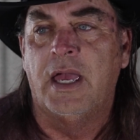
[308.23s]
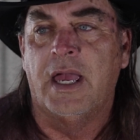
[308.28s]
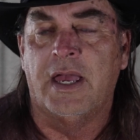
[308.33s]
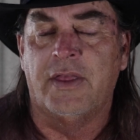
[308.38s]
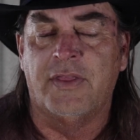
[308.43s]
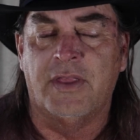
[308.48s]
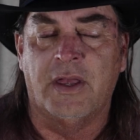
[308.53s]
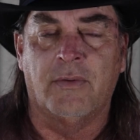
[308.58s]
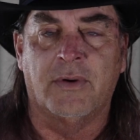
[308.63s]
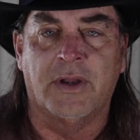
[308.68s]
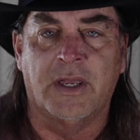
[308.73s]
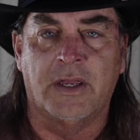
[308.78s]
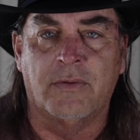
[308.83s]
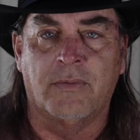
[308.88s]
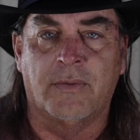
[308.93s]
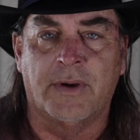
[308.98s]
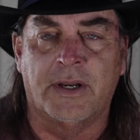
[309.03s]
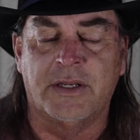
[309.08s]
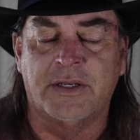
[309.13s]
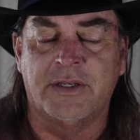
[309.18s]
And they were
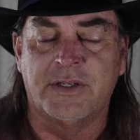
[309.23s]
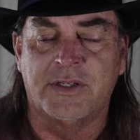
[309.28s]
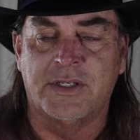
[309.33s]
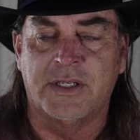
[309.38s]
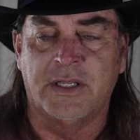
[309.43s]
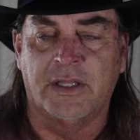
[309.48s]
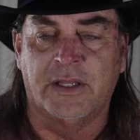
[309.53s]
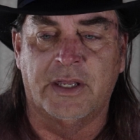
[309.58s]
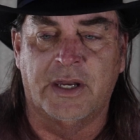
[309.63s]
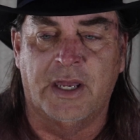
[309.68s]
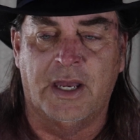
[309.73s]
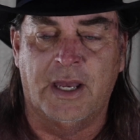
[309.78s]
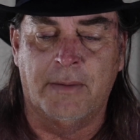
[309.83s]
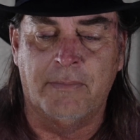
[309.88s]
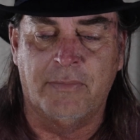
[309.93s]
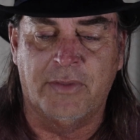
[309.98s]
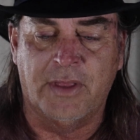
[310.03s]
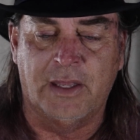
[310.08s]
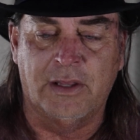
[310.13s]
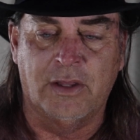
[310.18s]
getting ready to seal it
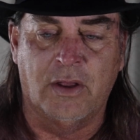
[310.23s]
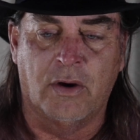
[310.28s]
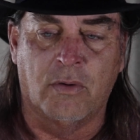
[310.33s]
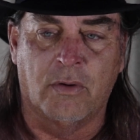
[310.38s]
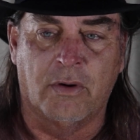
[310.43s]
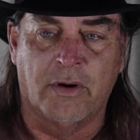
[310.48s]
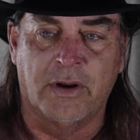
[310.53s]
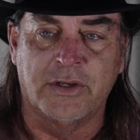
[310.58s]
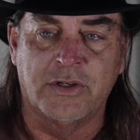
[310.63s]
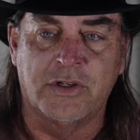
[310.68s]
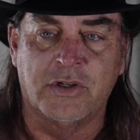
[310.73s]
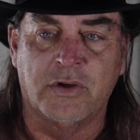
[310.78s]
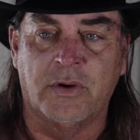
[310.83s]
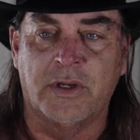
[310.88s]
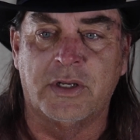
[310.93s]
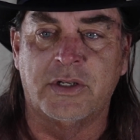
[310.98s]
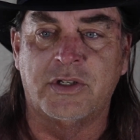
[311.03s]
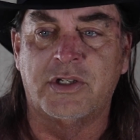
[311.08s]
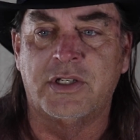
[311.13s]
up. They lower her into it.